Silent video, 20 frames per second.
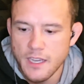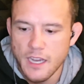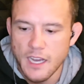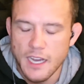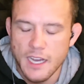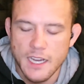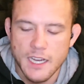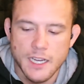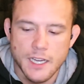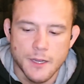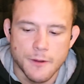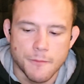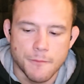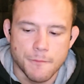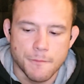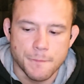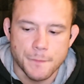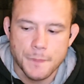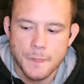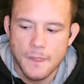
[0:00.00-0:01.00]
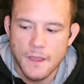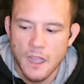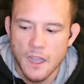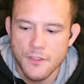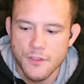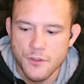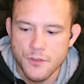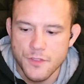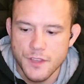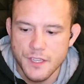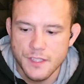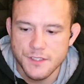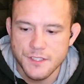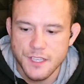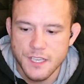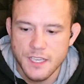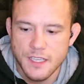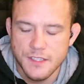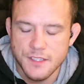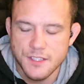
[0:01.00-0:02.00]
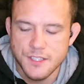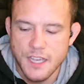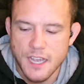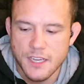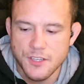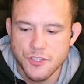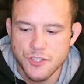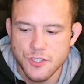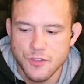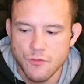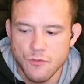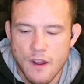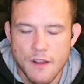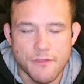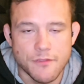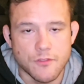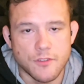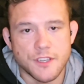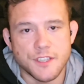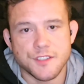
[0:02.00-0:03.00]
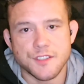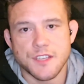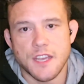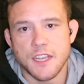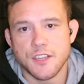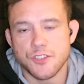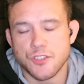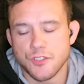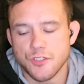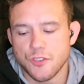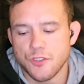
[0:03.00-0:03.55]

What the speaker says: other things, kids section, referee section.